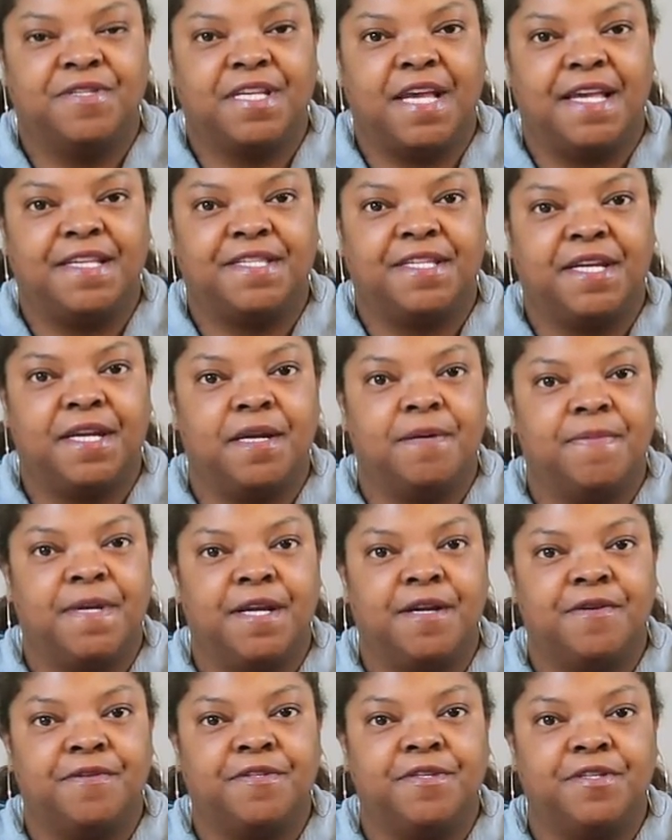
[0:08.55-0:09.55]
Sass here. I'm
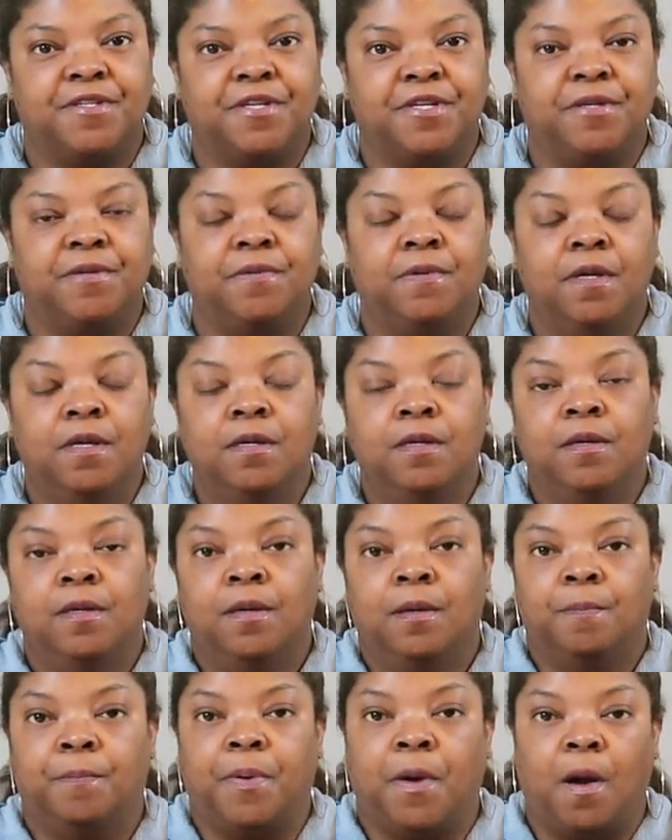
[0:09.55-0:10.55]
here to do
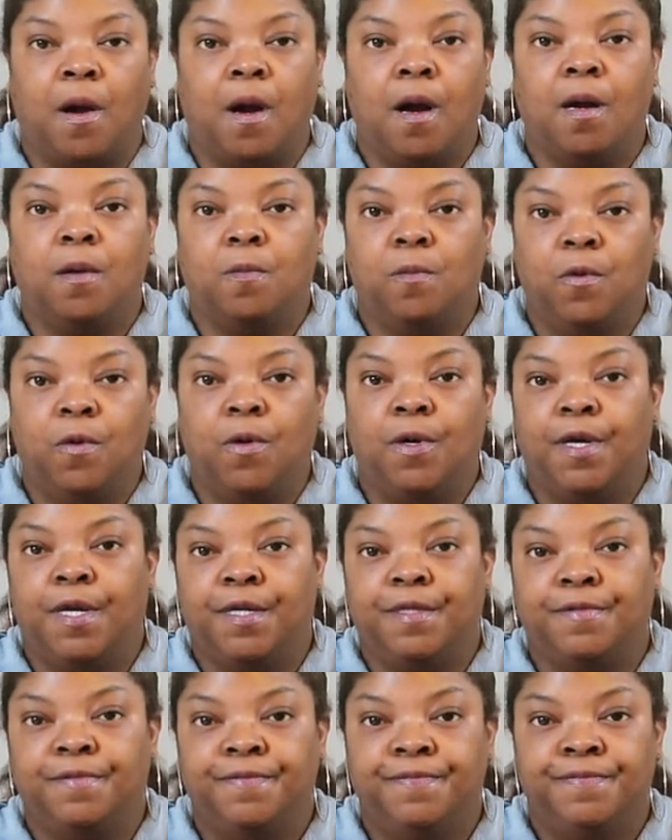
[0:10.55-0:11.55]
part
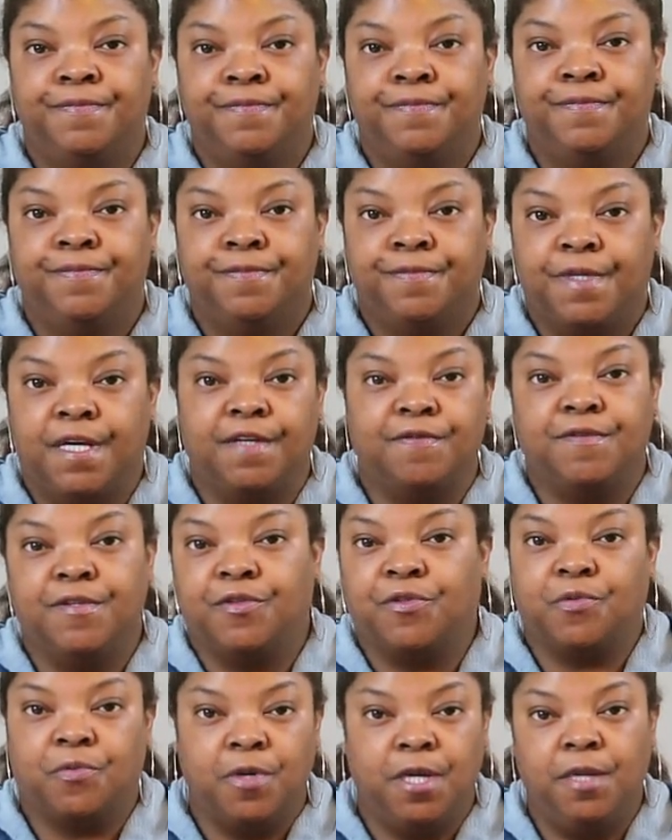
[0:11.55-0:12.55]
one of
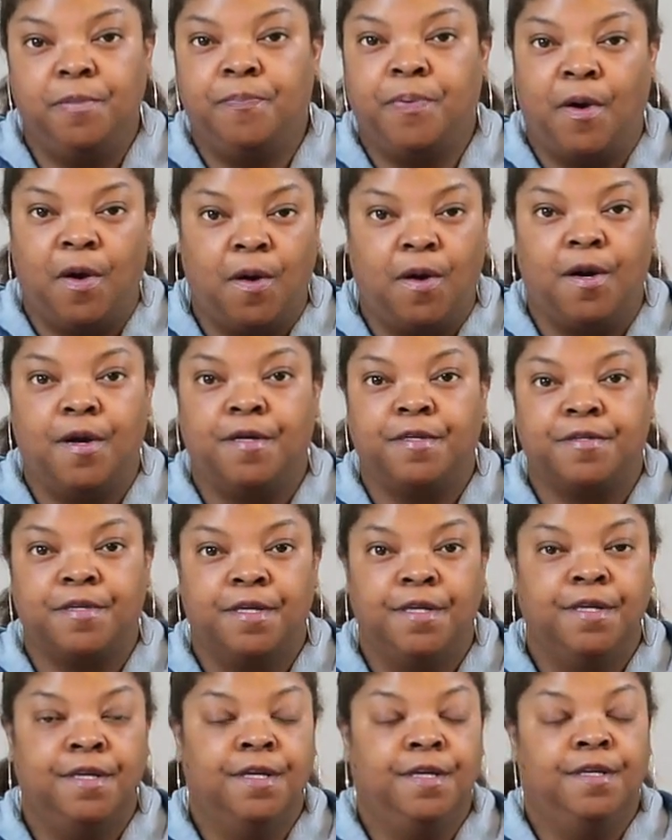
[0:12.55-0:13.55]
the three-part
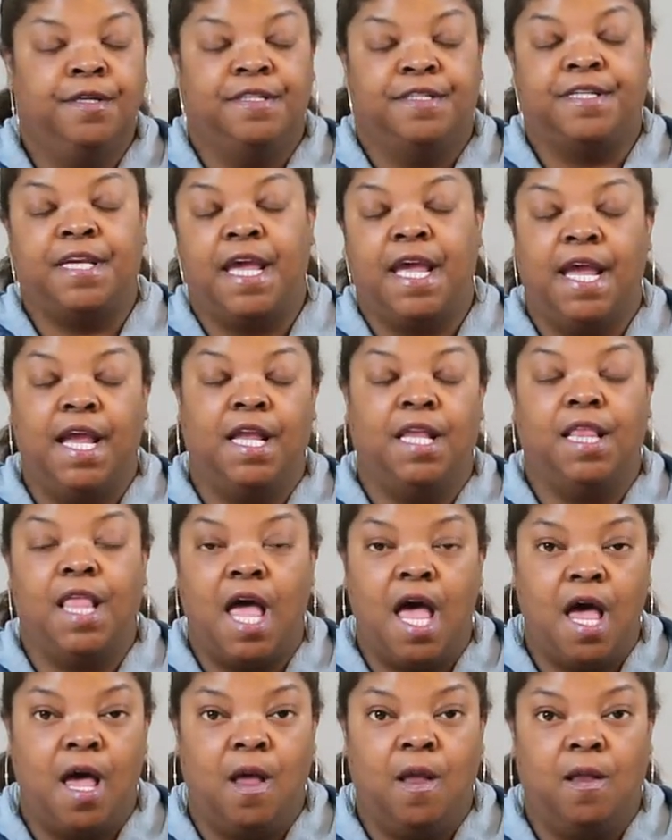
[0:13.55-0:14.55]

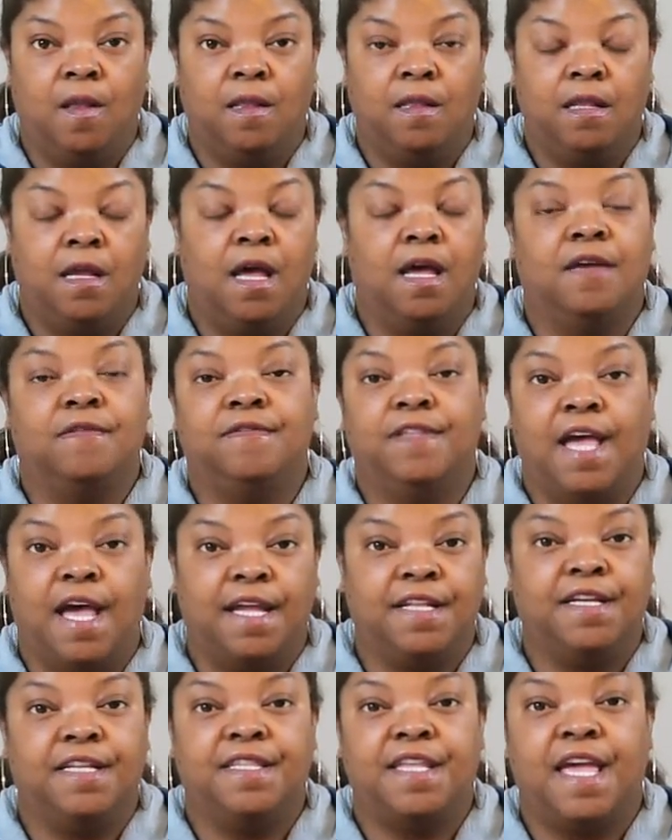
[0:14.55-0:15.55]
tell-all of
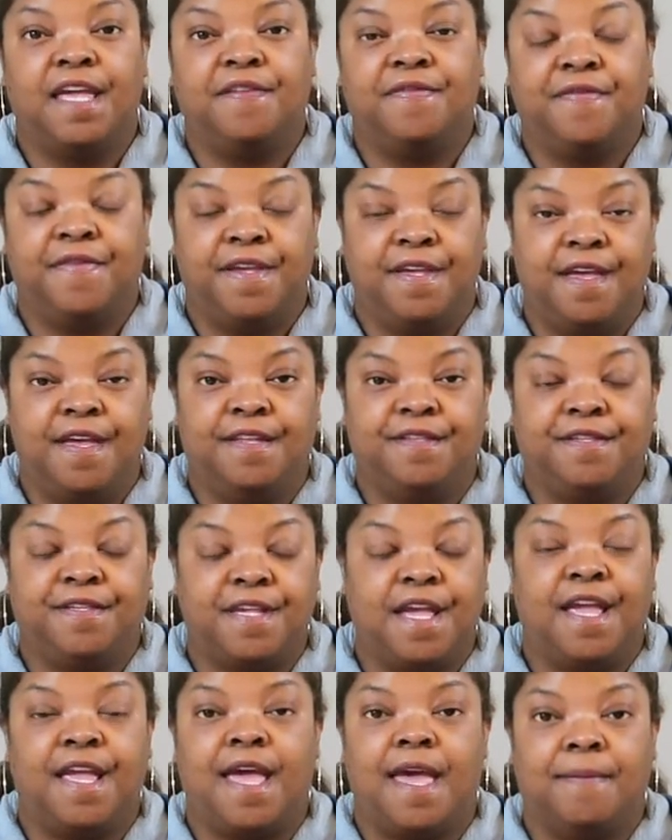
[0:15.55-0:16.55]
90 Day
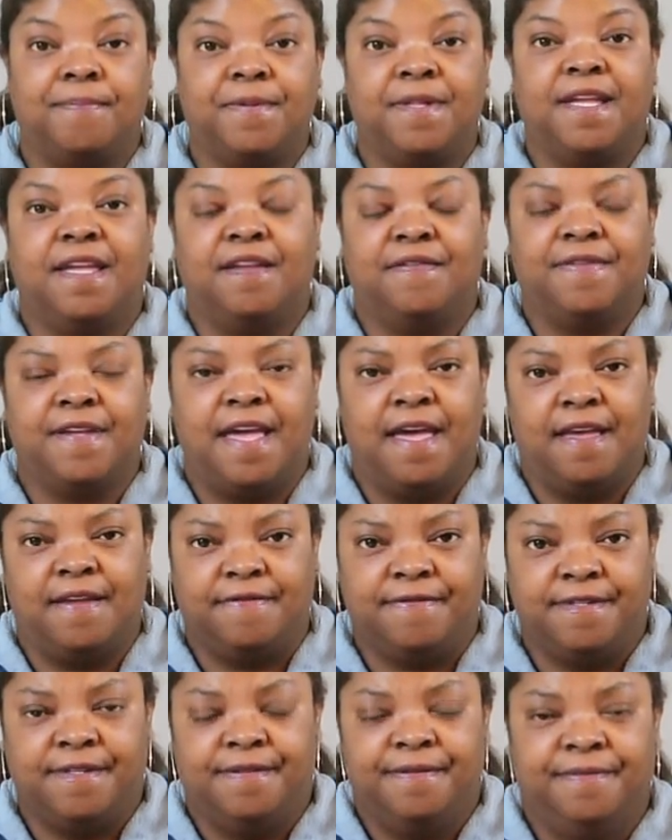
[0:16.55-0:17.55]
Fiancé Happily Ever
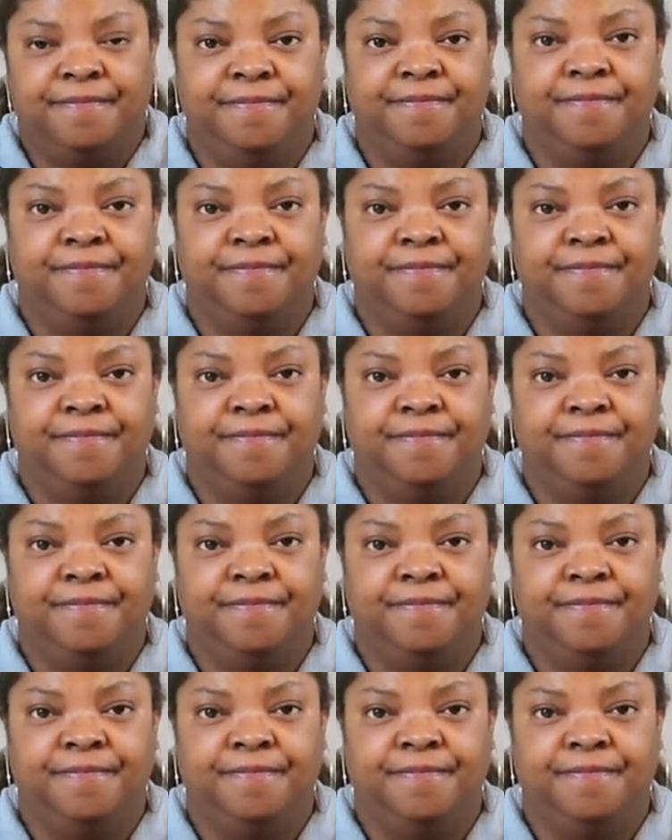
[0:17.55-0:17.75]
After.